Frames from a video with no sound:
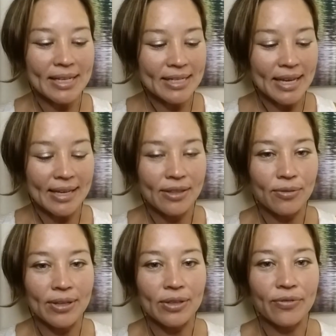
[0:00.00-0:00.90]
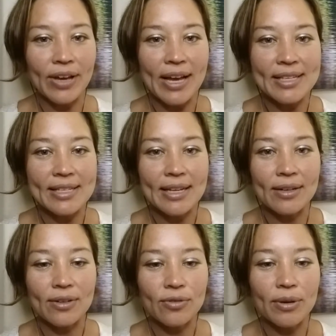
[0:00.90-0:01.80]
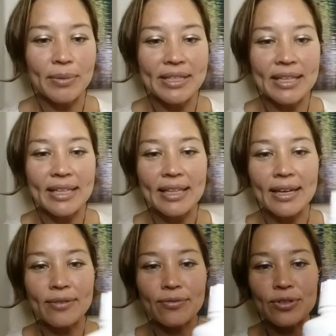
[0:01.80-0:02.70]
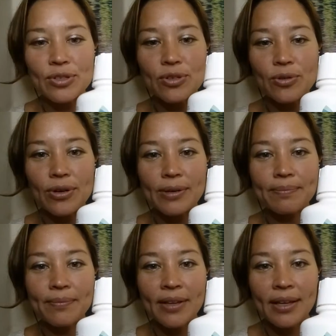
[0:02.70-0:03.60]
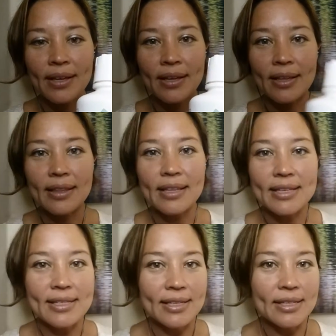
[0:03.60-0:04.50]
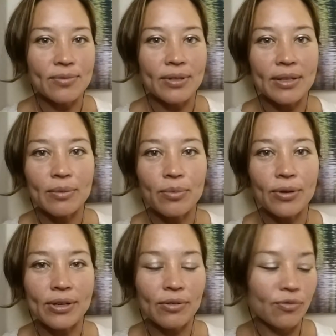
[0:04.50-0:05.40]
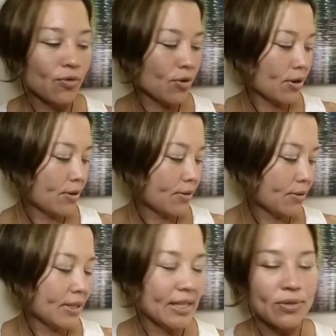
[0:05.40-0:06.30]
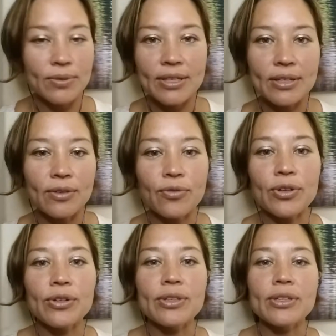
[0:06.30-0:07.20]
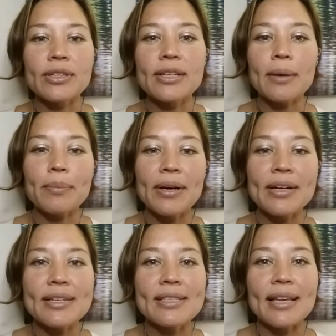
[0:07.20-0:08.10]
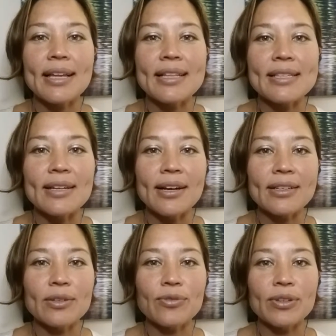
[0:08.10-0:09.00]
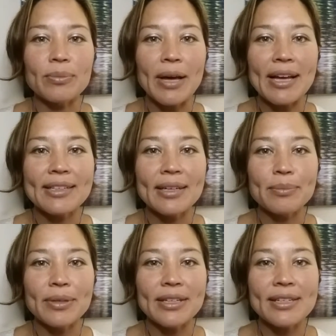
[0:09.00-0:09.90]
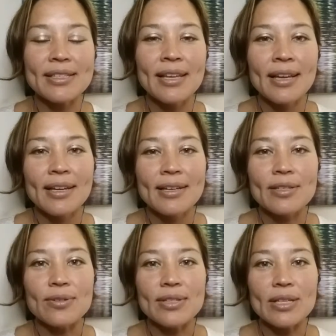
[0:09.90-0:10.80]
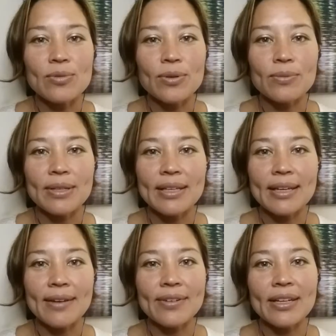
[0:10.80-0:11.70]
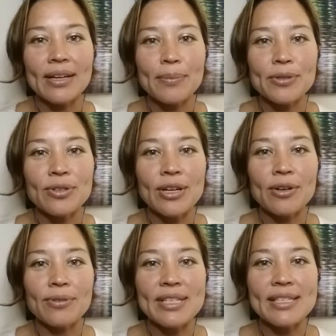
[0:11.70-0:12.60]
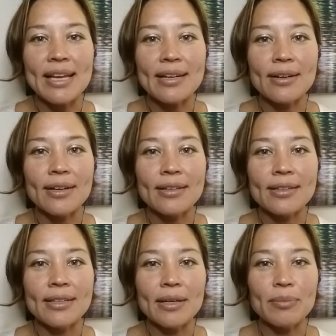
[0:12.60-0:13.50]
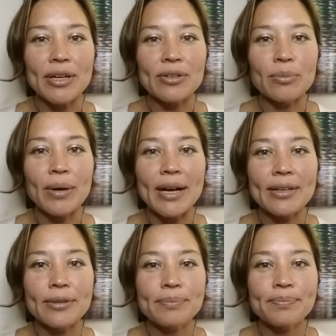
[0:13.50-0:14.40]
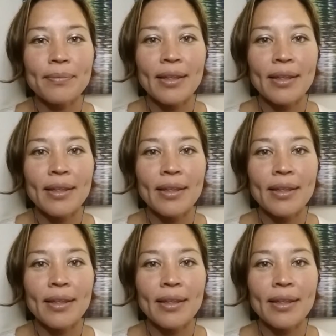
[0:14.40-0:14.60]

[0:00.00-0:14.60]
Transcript: I take throughout the fast and throughout my daily life: Restore. This is really important it's really good for your good gut bugs, and it's not good for the bad gut bugs. So since we're really having an opportunity to reset our gut microbiome,